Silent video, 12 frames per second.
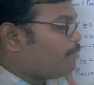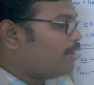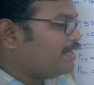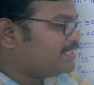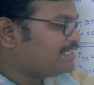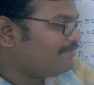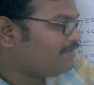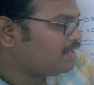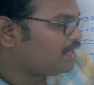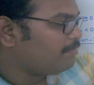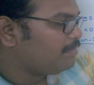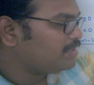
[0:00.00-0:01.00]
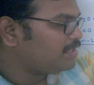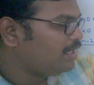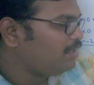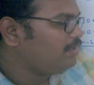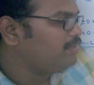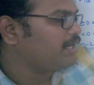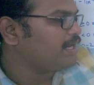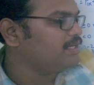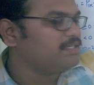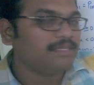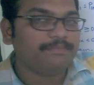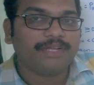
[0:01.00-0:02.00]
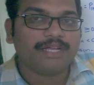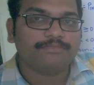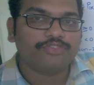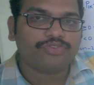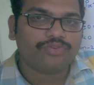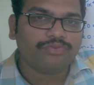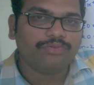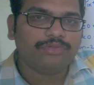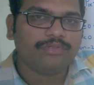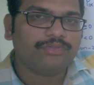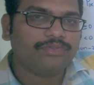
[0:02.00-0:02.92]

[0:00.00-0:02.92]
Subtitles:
point 7, 3, the condition becomes true.